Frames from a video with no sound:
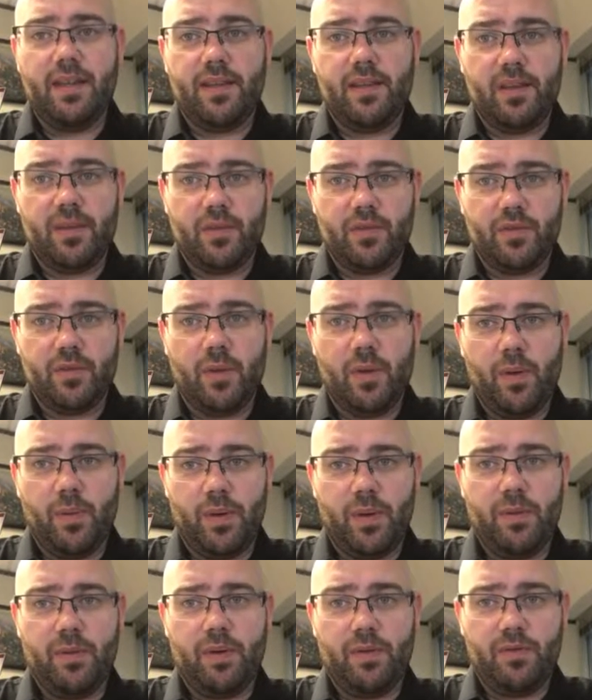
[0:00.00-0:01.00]
Those are what
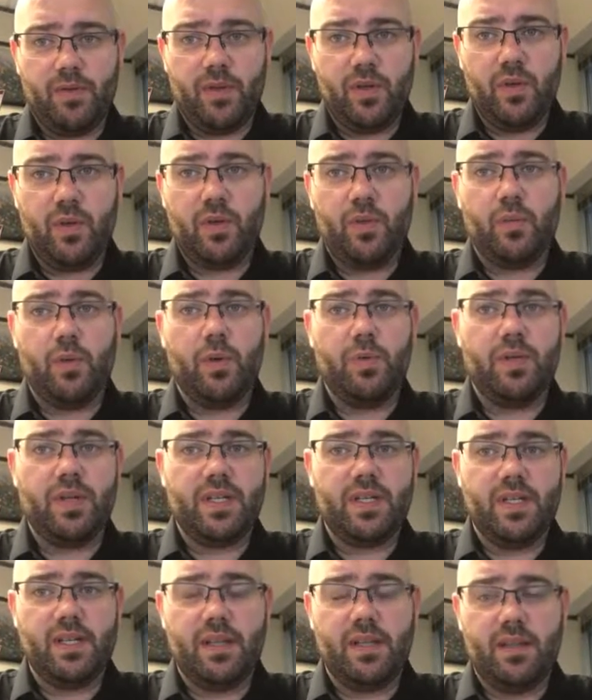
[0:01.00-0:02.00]
we reviewed when
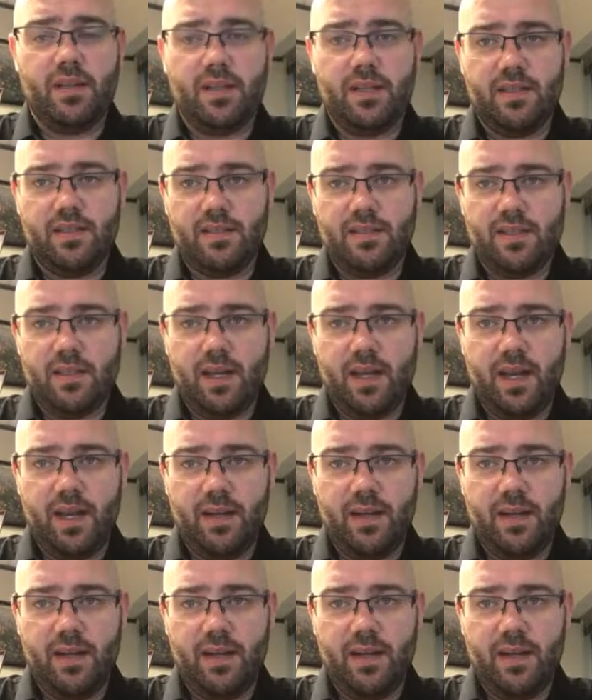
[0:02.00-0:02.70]
we did these,